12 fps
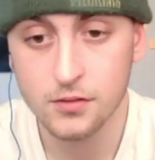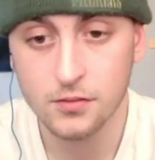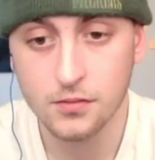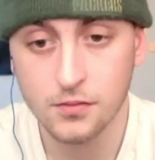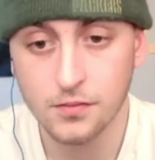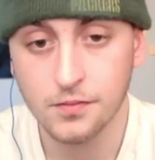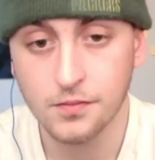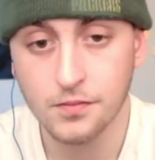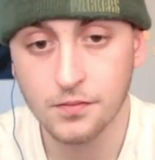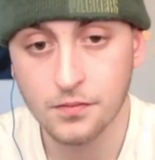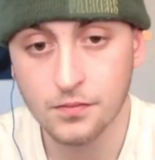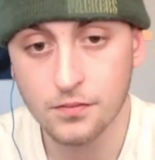
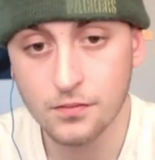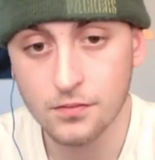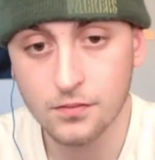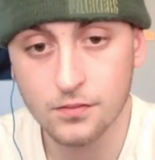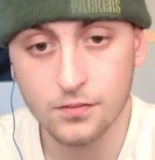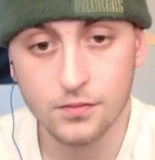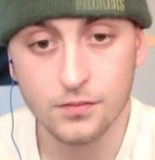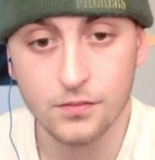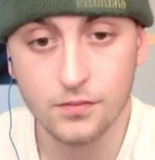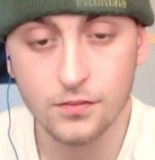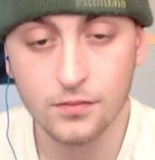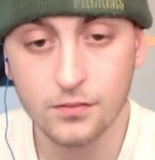
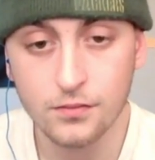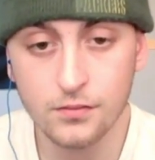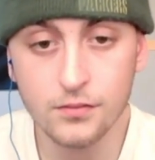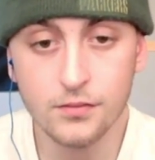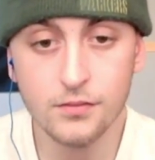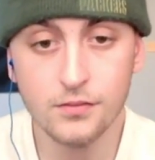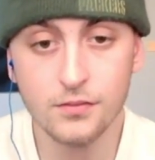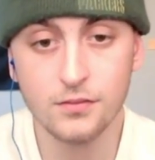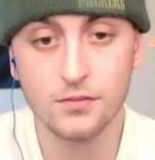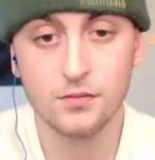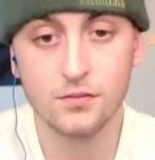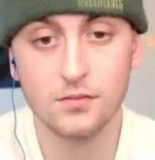
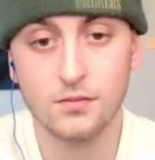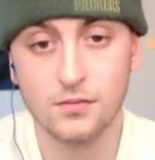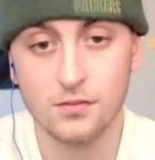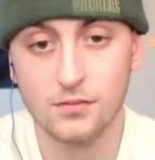[no speech]